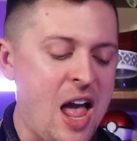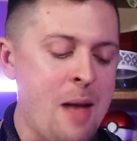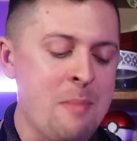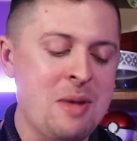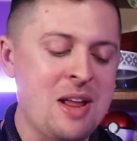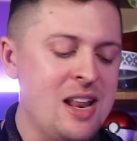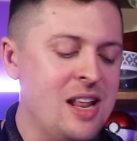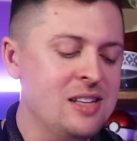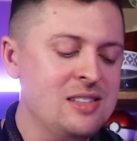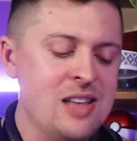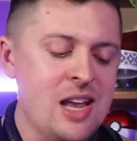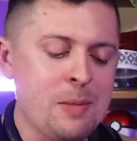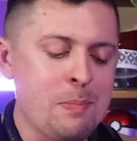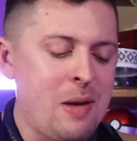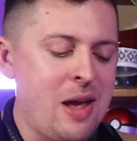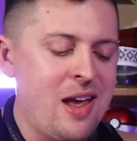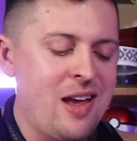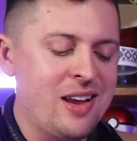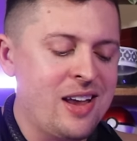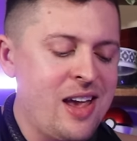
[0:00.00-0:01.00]
I mean, it's like
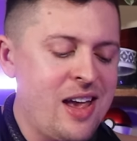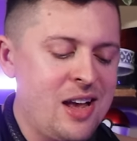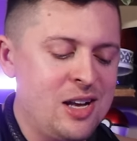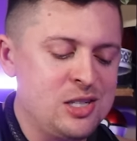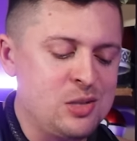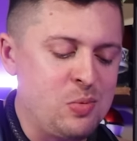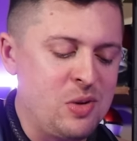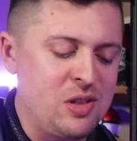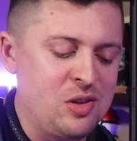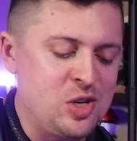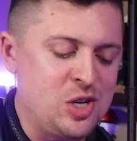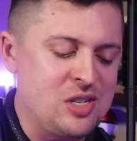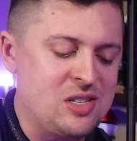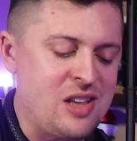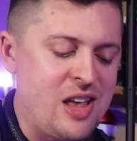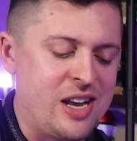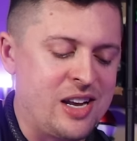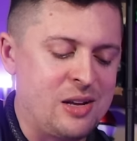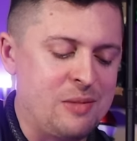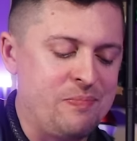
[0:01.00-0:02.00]
pancakes with
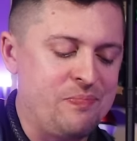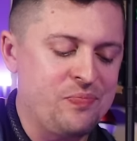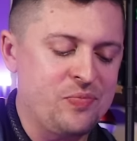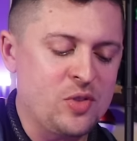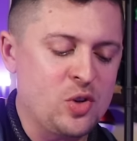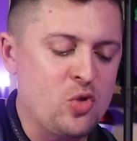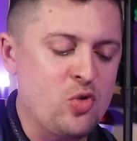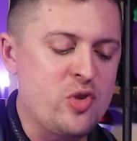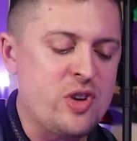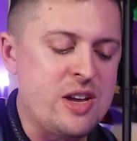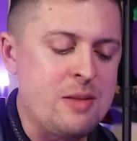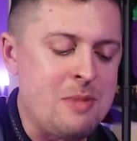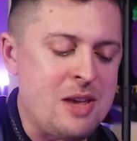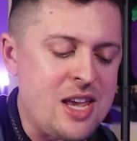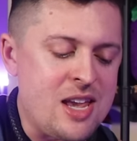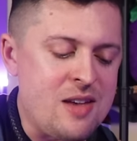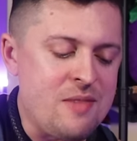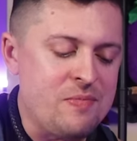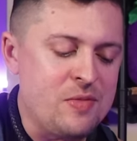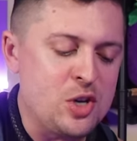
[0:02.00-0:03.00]
just like mm -hmm.
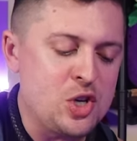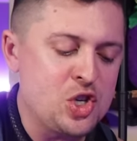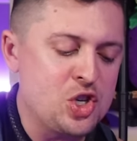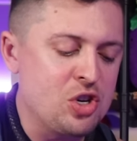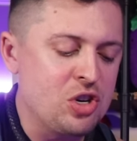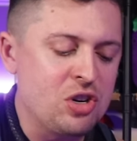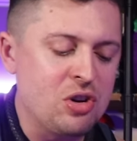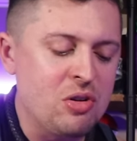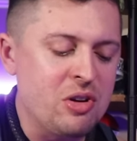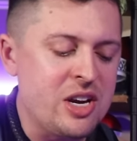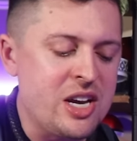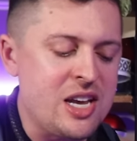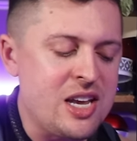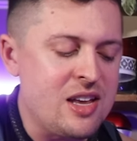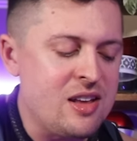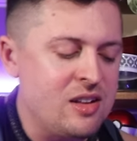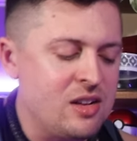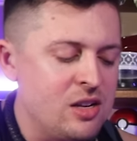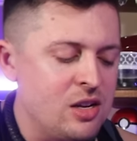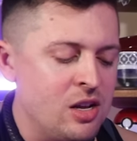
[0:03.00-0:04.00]
creamy,
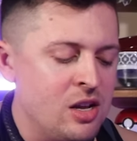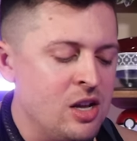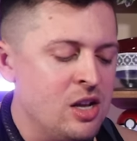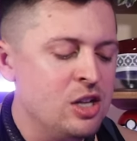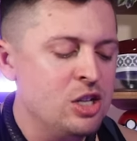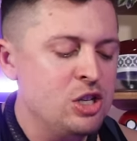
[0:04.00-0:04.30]
sugary, mm -hmm.